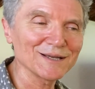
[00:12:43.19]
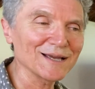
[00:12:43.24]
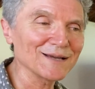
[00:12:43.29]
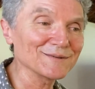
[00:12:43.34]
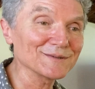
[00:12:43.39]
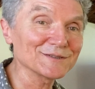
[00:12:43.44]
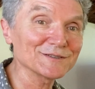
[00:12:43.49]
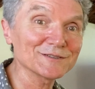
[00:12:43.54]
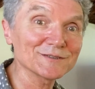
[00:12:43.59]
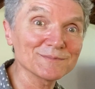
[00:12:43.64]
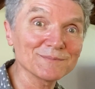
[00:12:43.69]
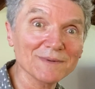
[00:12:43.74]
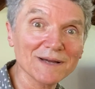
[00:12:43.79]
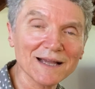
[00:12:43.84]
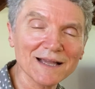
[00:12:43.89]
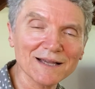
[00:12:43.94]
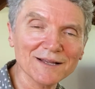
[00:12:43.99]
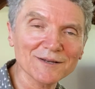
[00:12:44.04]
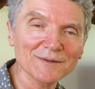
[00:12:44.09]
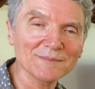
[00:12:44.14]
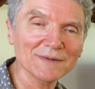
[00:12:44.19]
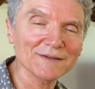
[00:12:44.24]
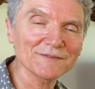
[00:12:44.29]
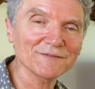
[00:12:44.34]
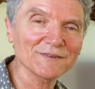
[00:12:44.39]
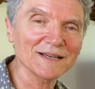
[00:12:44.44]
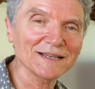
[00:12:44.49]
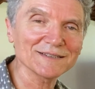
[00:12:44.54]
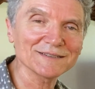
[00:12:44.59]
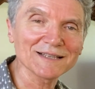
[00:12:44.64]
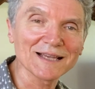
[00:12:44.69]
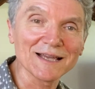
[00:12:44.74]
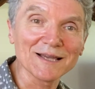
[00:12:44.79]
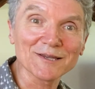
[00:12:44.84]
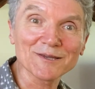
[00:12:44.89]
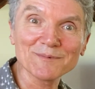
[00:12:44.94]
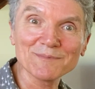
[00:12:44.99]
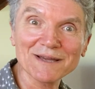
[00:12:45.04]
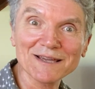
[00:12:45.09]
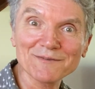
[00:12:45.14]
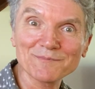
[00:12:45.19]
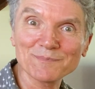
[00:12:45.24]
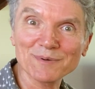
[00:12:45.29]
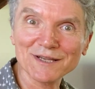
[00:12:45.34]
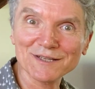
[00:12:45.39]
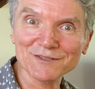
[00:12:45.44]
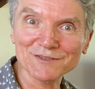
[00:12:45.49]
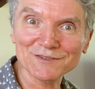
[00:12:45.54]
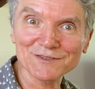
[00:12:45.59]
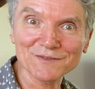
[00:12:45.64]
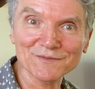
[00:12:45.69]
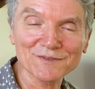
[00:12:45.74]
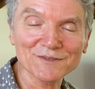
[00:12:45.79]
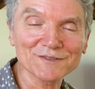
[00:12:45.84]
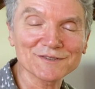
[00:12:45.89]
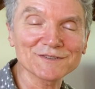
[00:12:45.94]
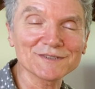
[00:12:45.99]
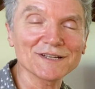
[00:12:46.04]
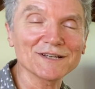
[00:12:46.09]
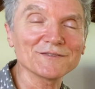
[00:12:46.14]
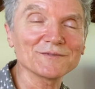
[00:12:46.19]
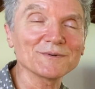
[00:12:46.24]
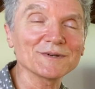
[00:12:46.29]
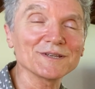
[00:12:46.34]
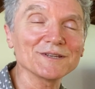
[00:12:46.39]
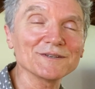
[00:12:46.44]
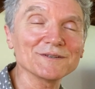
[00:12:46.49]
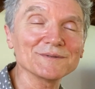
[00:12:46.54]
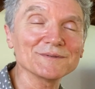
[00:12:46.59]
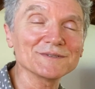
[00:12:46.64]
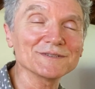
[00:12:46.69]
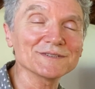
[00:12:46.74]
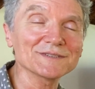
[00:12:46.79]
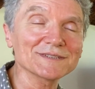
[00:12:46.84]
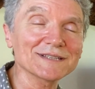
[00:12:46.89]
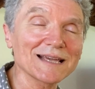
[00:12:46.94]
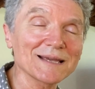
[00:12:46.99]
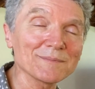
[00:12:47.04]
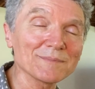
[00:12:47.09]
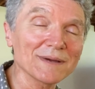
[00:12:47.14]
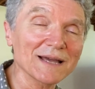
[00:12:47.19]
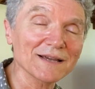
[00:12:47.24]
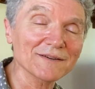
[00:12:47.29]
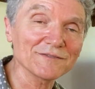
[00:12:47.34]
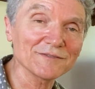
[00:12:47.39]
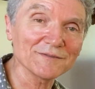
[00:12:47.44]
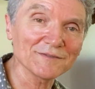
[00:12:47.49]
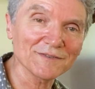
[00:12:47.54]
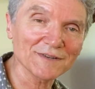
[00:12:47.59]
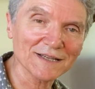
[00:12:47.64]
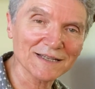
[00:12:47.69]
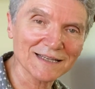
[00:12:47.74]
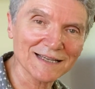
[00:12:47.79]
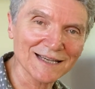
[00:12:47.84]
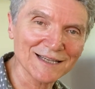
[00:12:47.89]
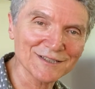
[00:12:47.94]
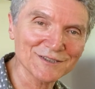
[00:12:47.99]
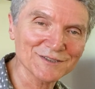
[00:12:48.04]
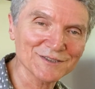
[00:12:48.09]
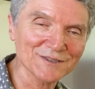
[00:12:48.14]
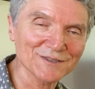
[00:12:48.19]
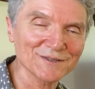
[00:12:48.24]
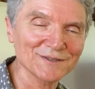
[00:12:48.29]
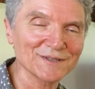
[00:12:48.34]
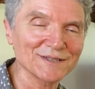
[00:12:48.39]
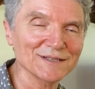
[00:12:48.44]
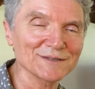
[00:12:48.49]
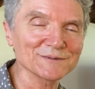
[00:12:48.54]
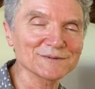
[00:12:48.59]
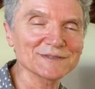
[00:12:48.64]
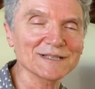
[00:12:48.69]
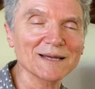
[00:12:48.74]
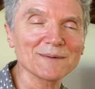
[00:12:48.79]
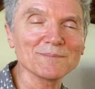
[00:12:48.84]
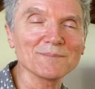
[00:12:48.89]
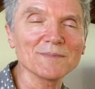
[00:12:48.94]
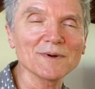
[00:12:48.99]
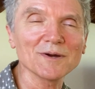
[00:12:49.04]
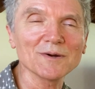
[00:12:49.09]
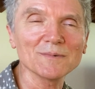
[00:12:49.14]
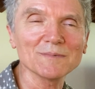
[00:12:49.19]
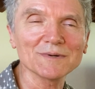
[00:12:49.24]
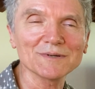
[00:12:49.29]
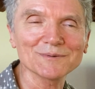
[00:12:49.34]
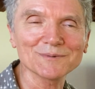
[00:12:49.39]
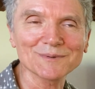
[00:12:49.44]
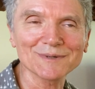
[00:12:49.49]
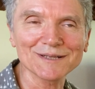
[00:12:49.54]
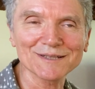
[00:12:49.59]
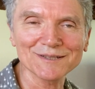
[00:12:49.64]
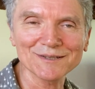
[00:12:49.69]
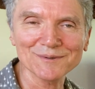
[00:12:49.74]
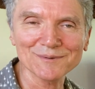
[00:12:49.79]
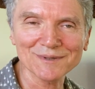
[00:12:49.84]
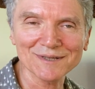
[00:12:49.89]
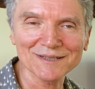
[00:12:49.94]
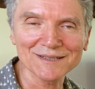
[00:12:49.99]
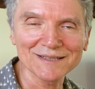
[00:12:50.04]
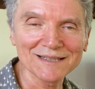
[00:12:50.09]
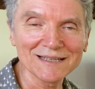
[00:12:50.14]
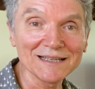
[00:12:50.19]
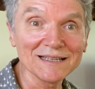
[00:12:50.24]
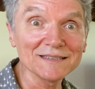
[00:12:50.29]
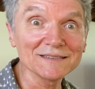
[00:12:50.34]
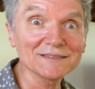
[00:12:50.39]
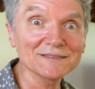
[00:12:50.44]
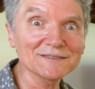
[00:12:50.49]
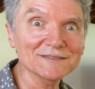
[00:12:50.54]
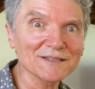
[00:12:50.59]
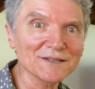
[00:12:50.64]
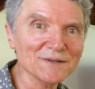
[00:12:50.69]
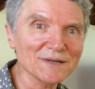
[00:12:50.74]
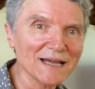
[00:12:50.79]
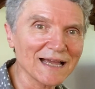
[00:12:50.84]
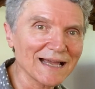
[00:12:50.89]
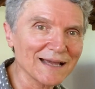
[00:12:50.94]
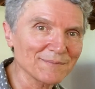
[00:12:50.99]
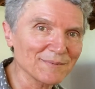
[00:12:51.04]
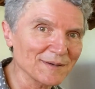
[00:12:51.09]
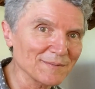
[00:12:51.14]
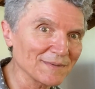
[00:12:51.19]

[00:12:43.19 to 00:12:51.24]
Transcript: I have a smile on my face. You may have pictures of yourself where you just came back from vacation, or there was that moment when you were so happy.